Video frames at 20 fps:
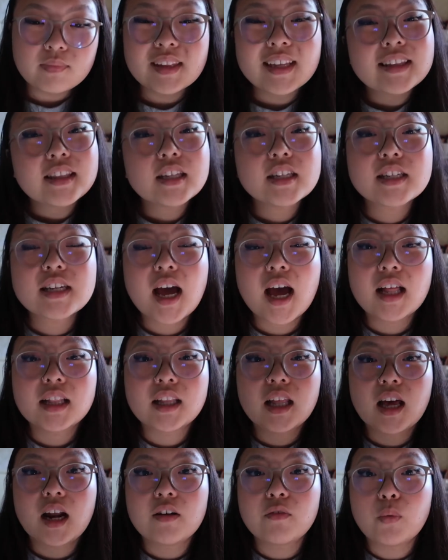There's not a
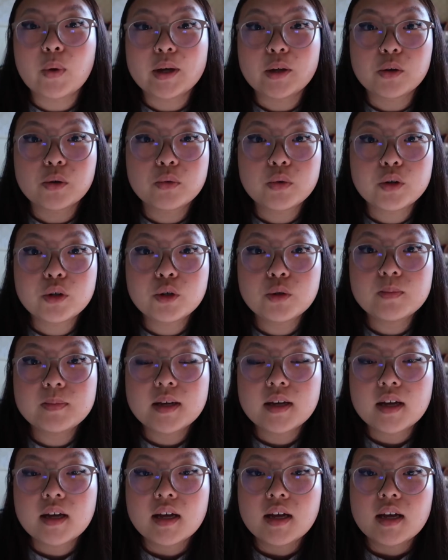lot of wiggle room,
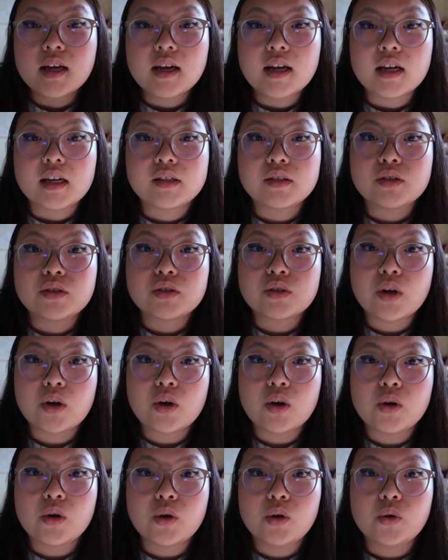and
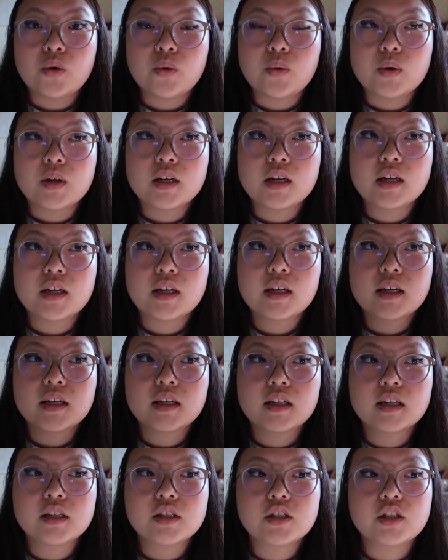so
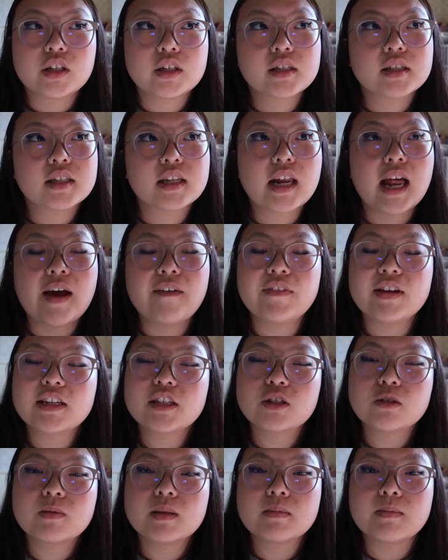just having
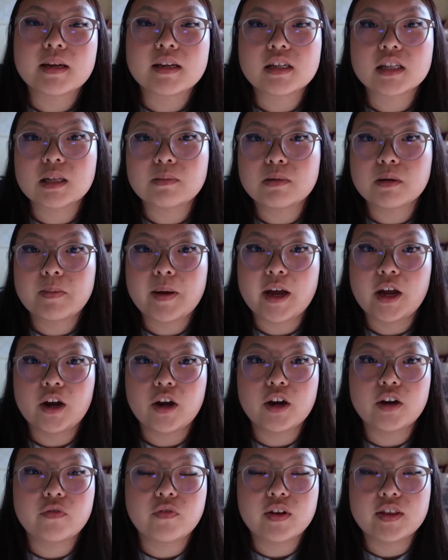to be mentally
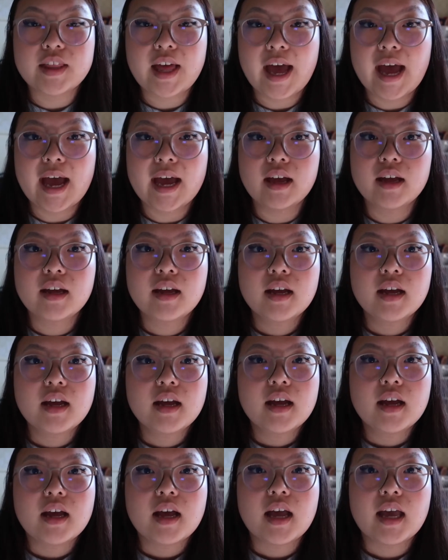prepared for that.
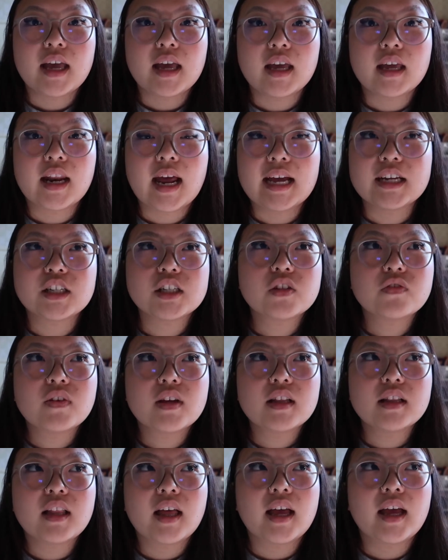And I just
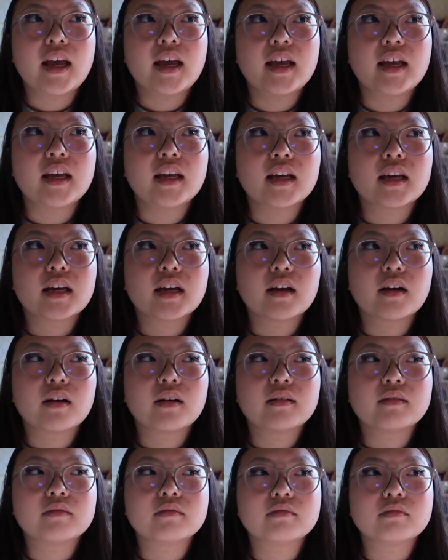feel like
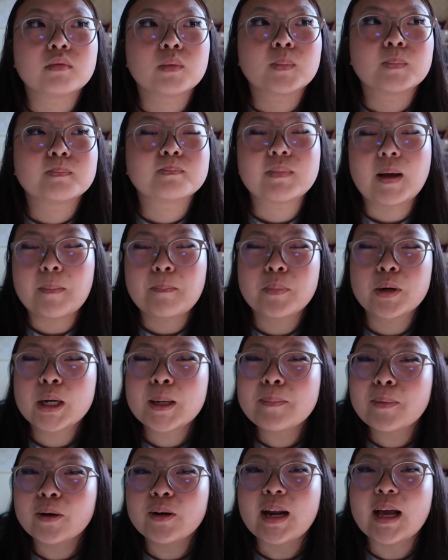I'm pretty
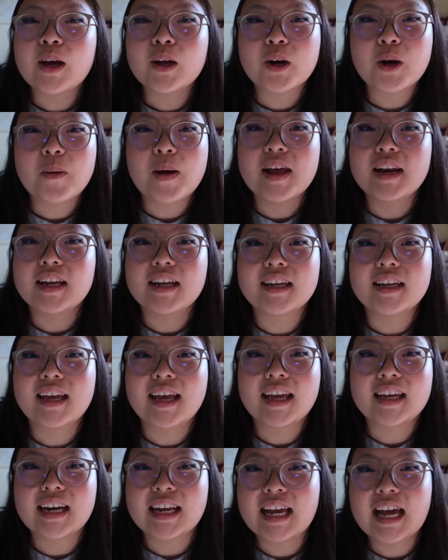burnt out already,
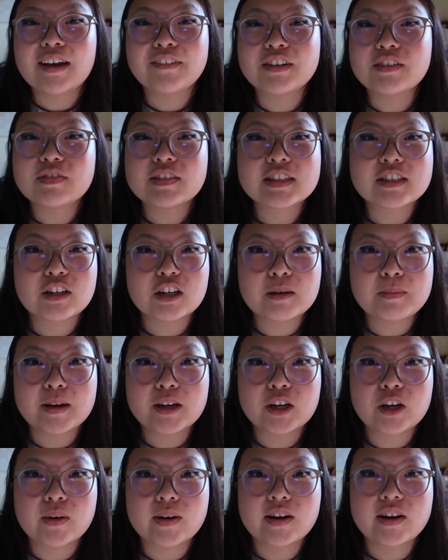and I haven't even started my
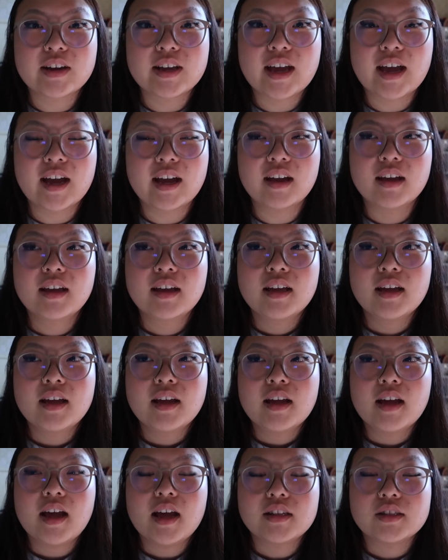career yet,
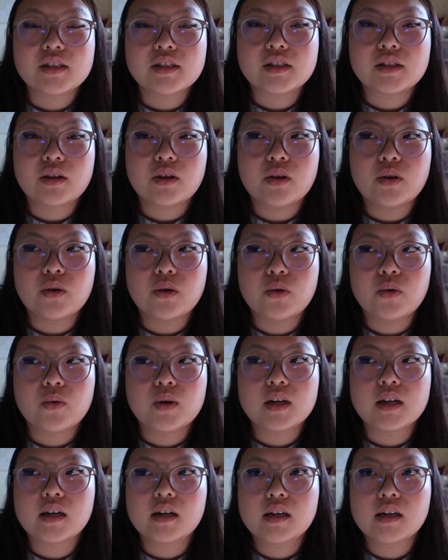and so